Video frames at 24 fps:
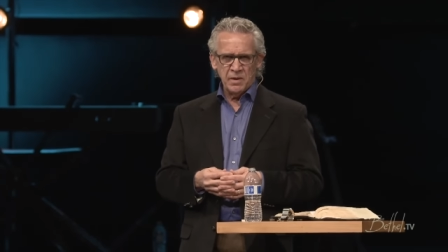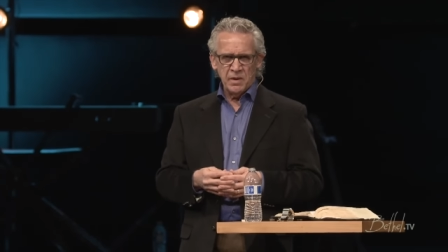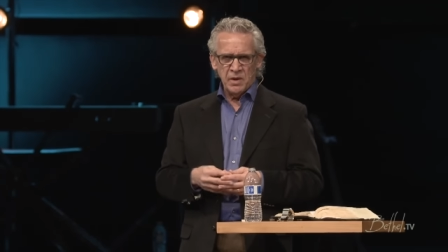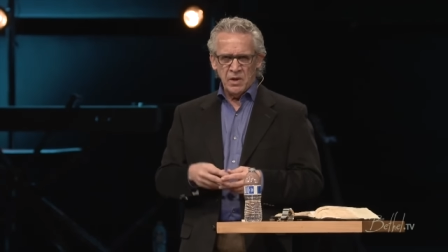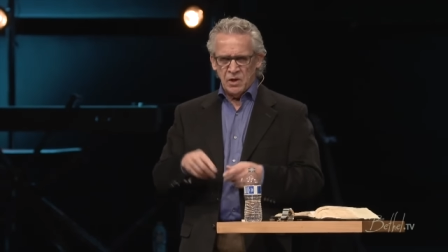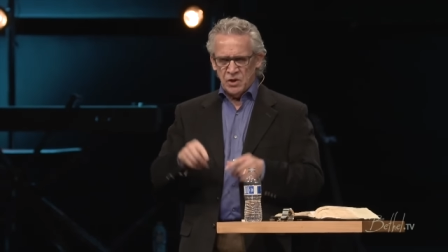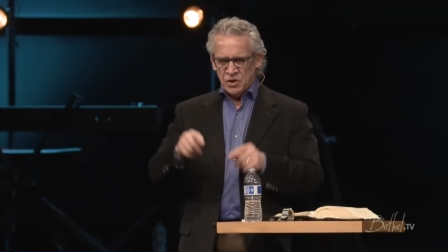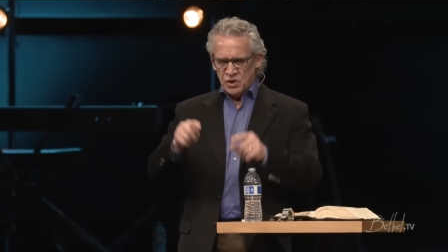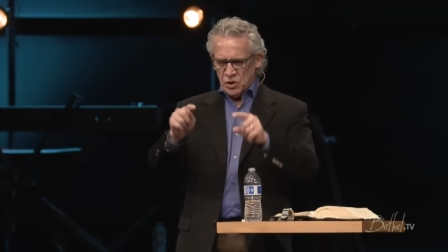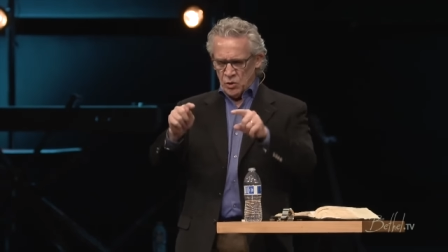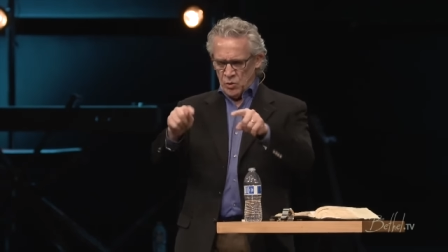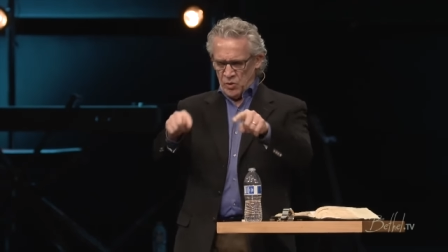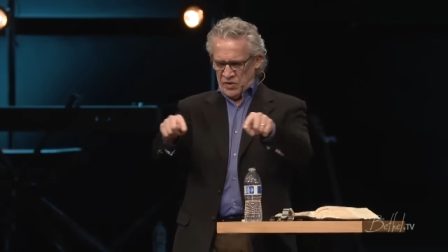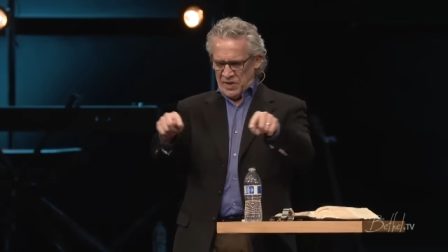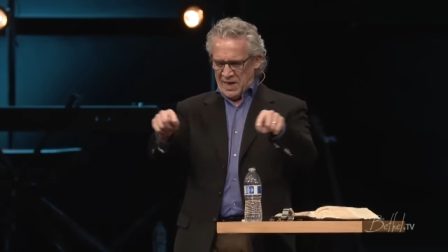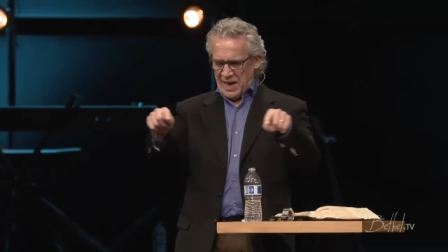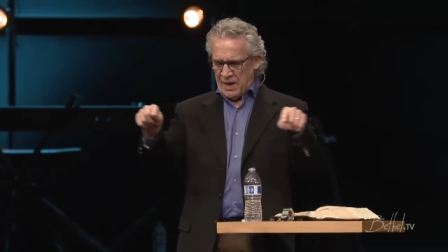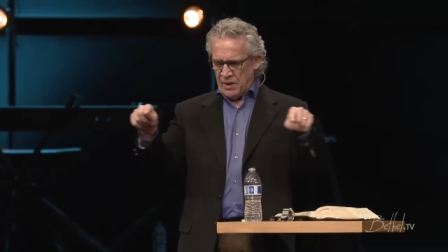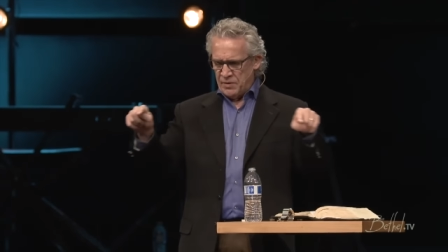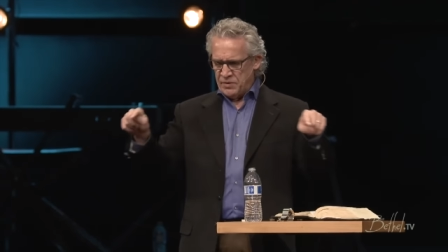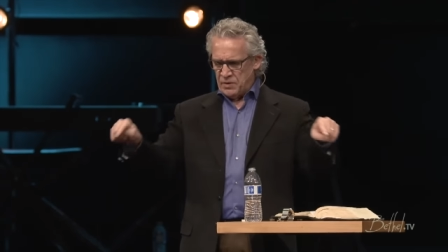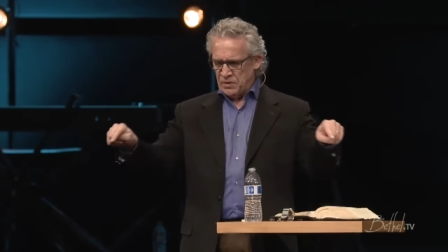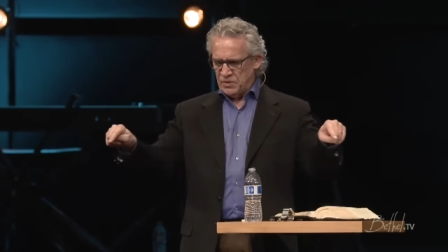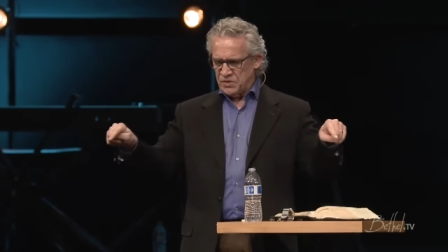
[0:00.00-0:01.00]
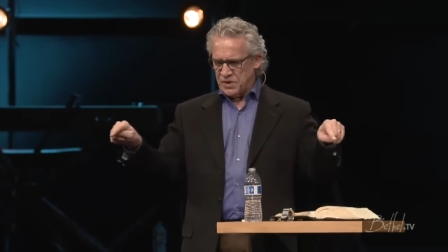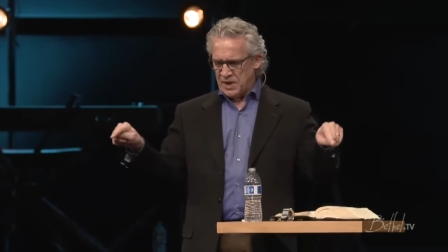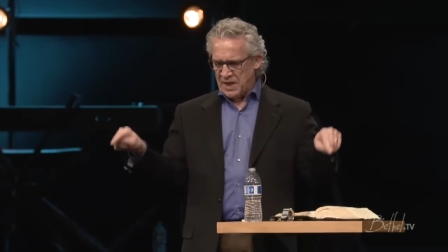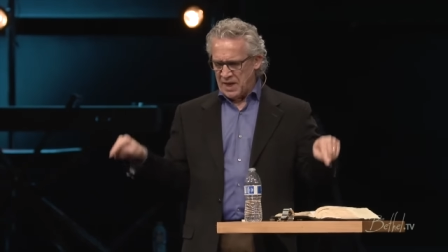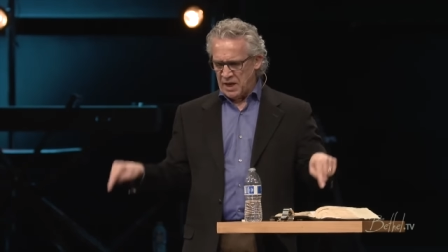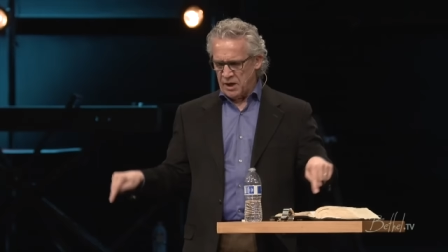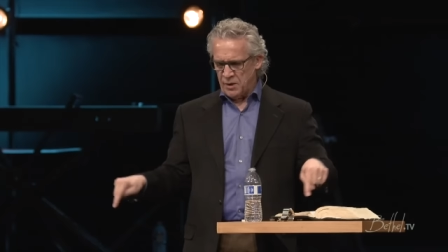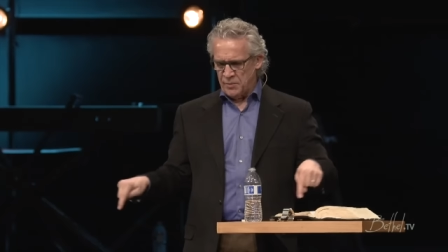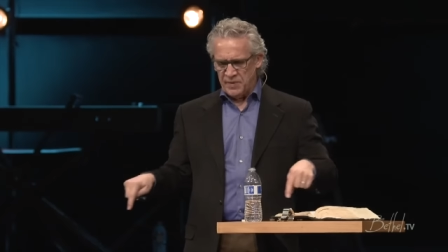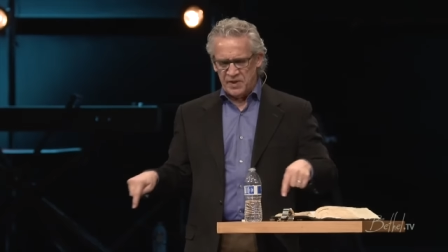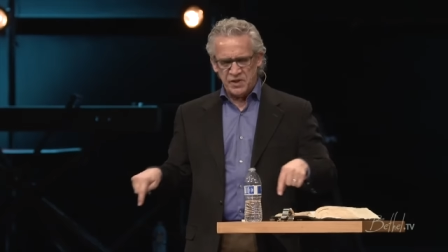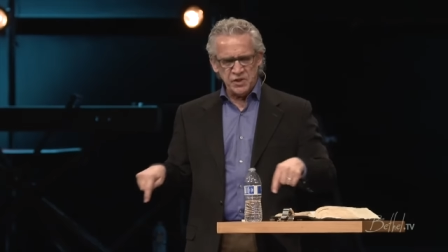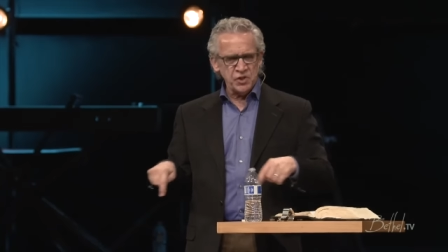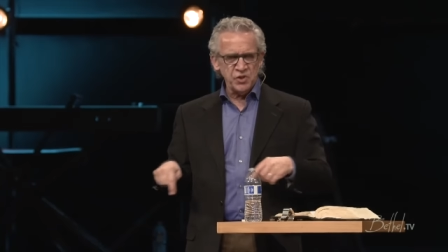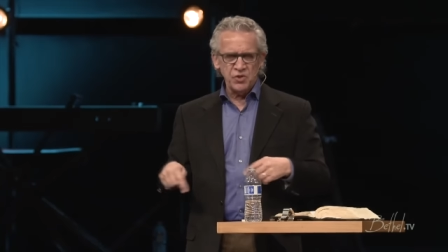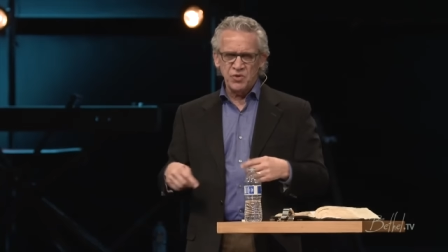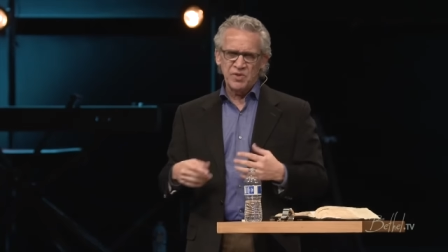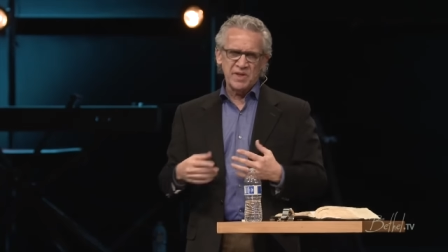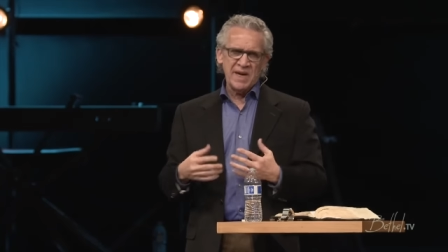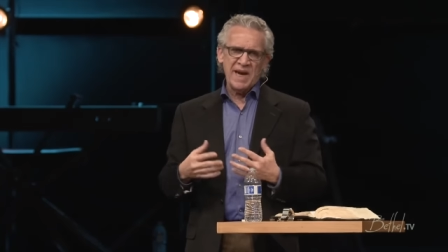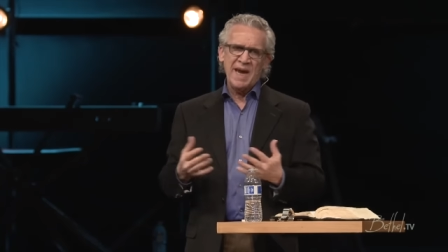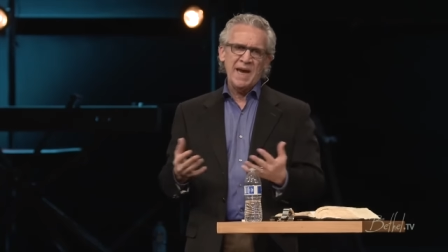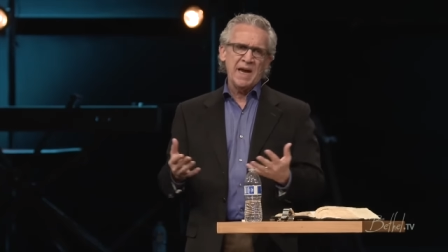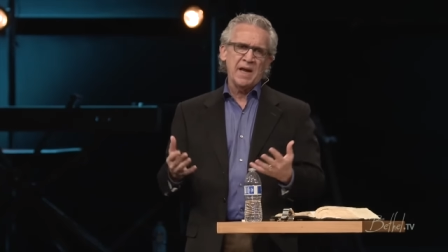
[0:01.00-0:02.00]
So without those elements, you
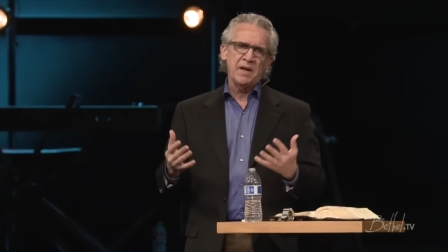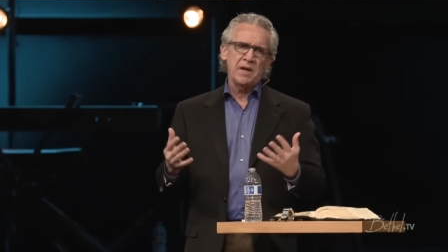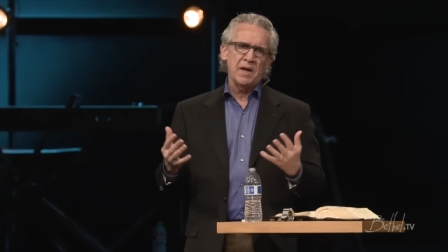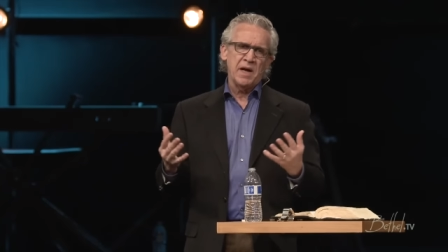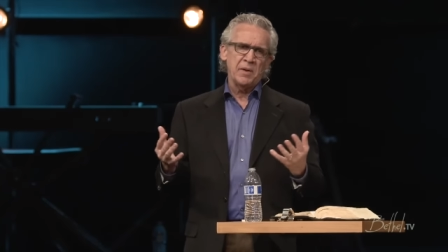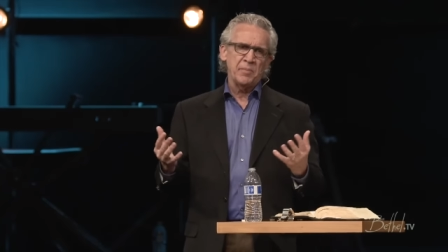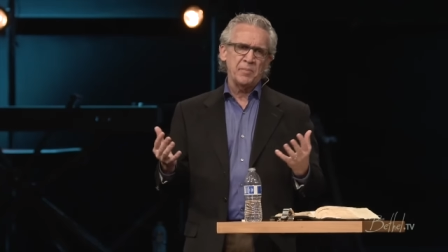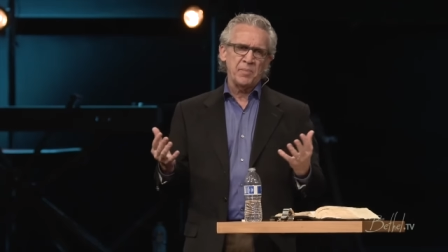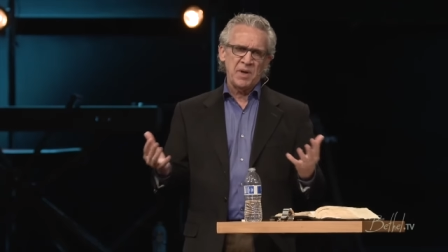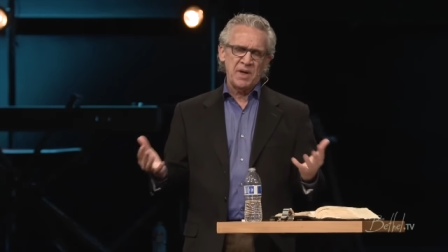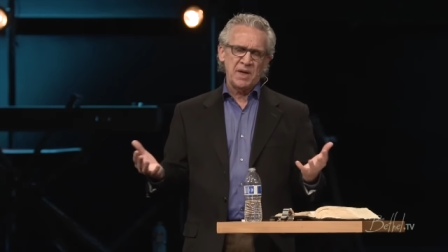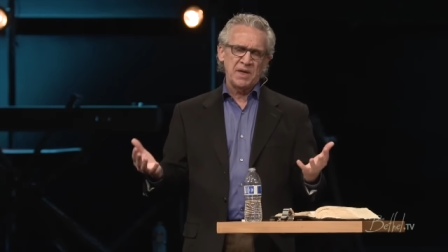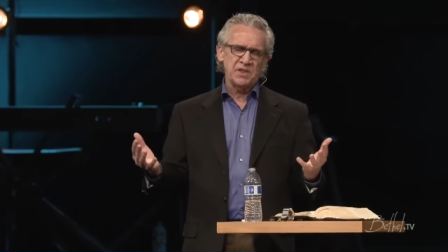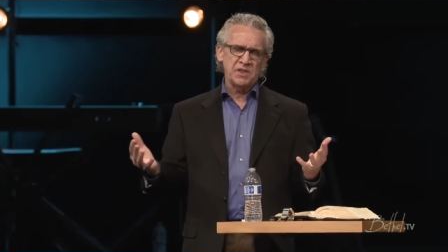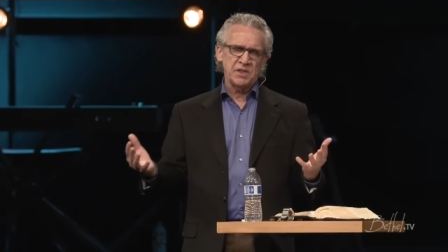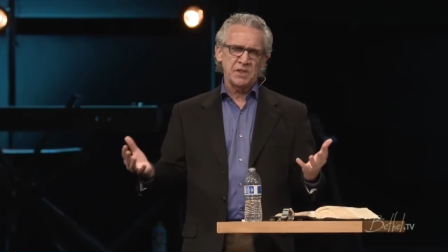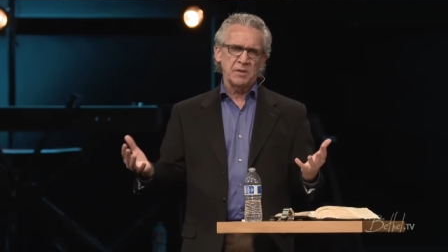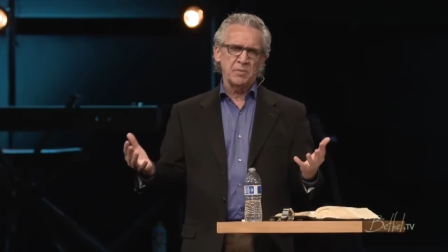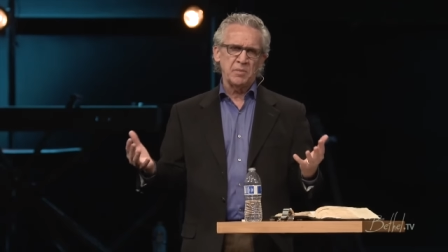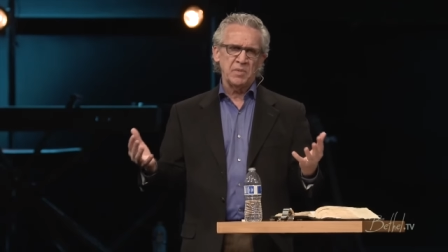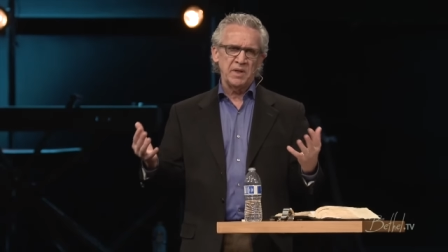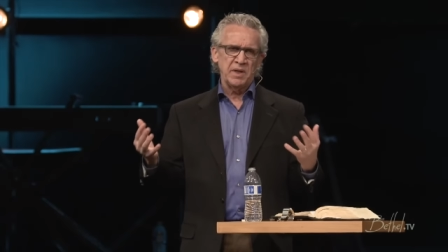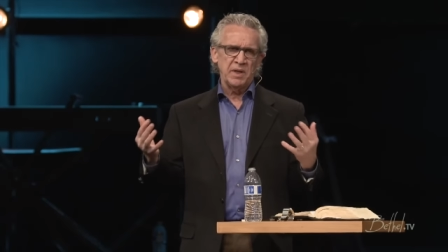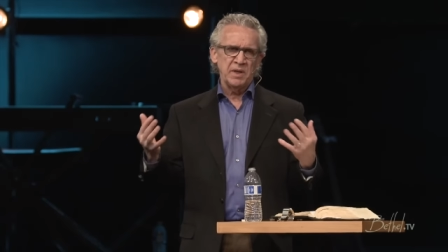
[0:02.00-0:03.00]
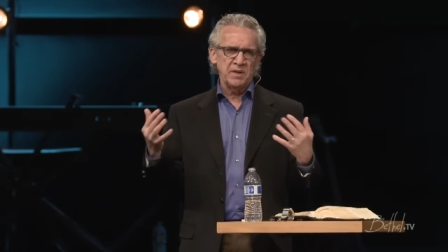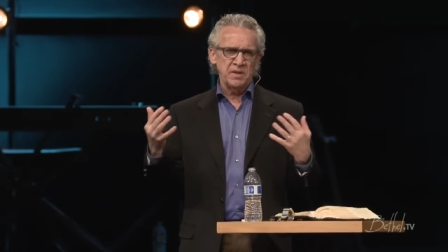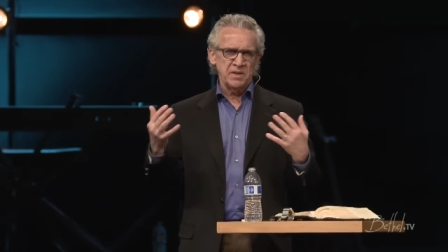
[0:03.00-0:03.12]
cannot possibly